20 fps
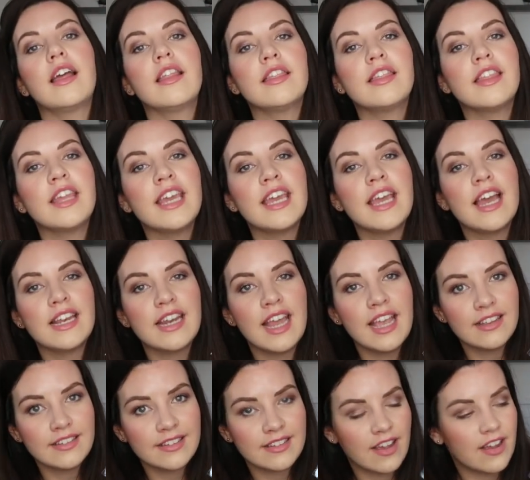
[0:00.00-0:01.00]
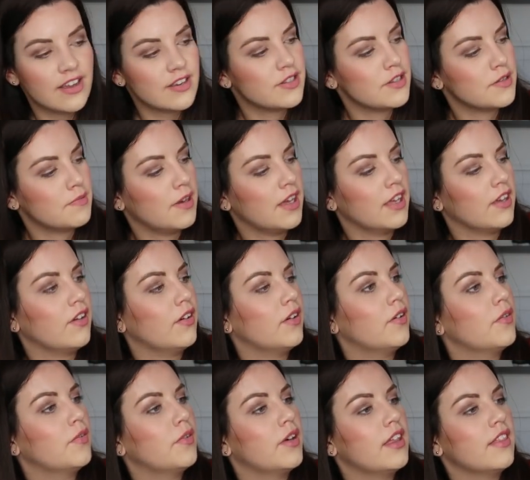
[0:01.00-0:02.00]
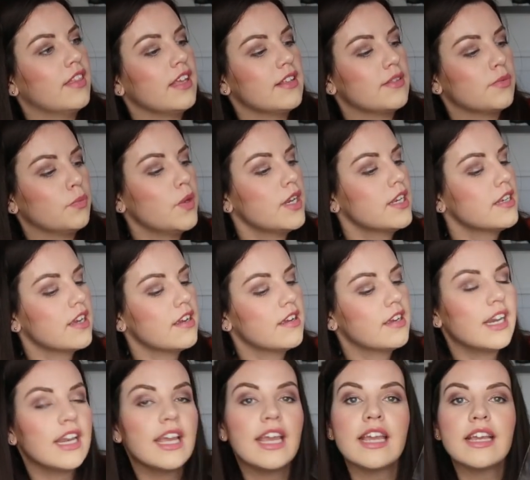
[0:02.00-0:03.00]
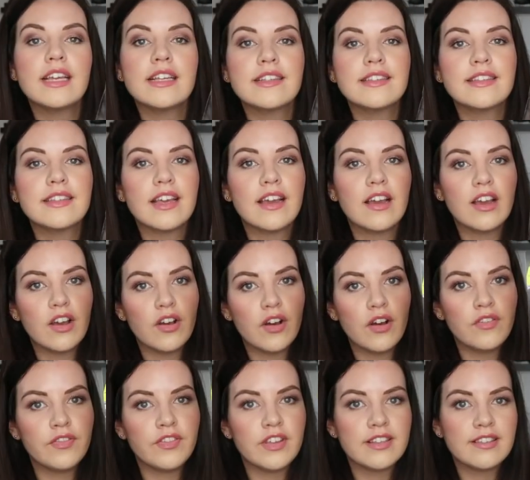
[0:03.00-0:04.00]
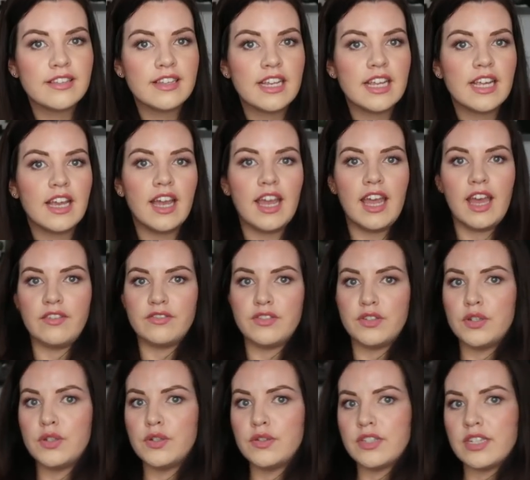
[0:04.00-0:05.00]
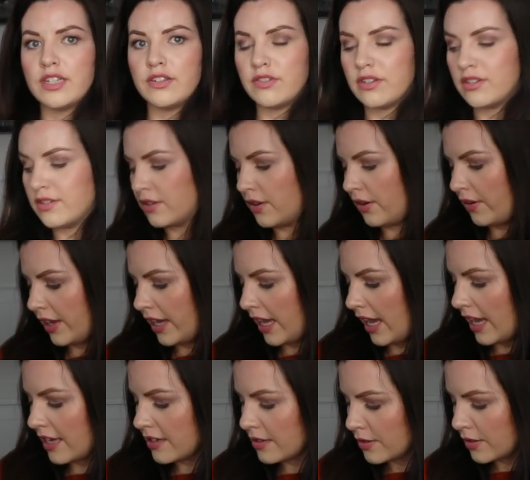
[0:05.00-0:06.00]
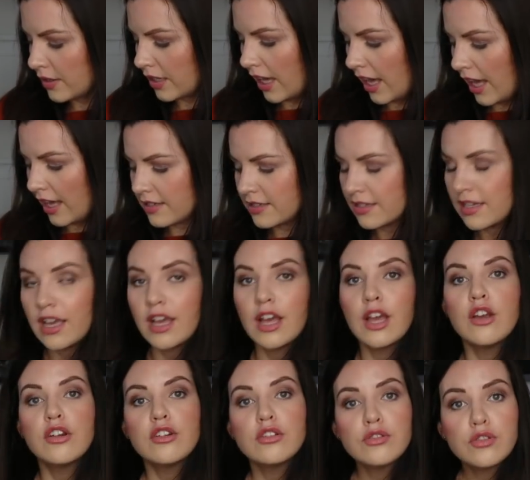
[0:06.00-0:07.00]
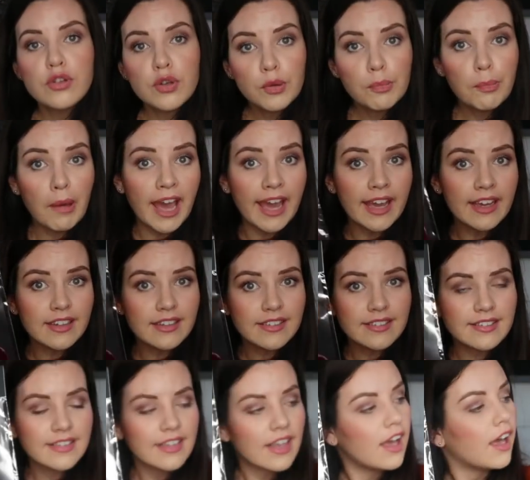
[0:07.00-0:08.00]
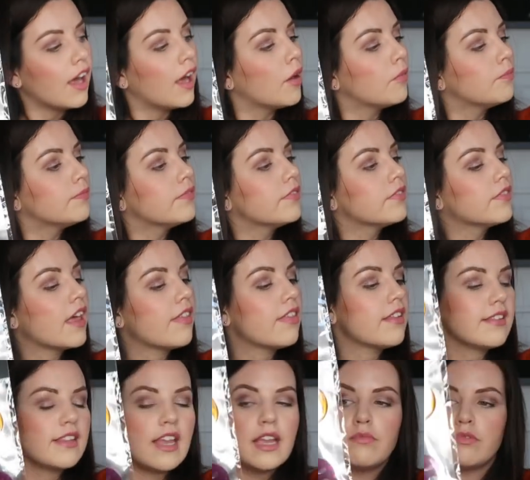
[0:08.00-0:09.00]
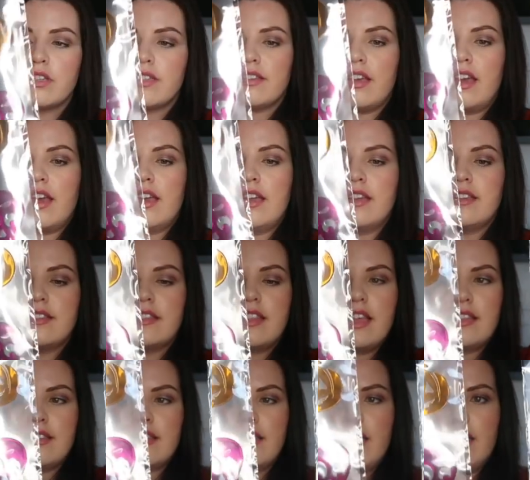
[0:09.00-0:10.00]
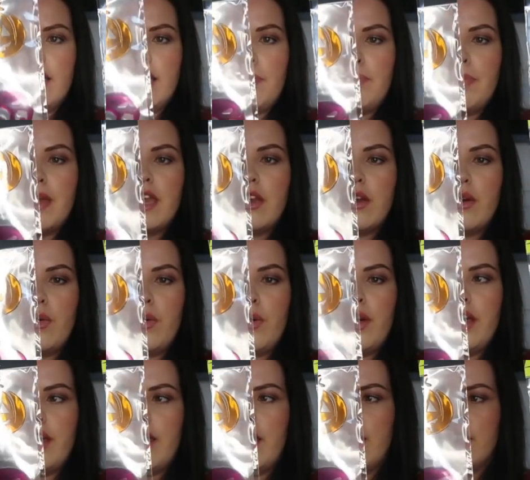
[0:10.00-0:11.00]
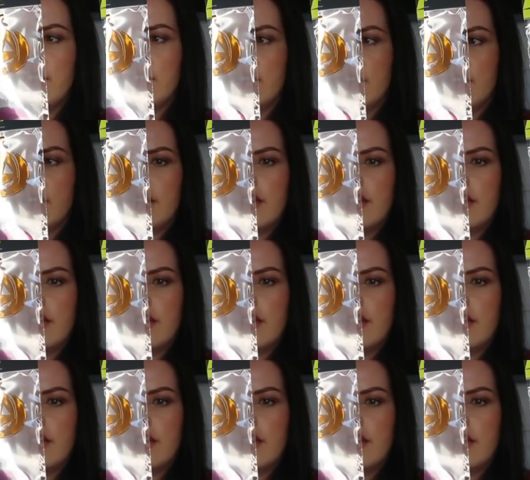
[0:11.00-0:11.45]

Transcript: The next item I got were these window clings. Obviously I have 2 children, so I had to get 2 packs. They're the same designs. There's like a pink one,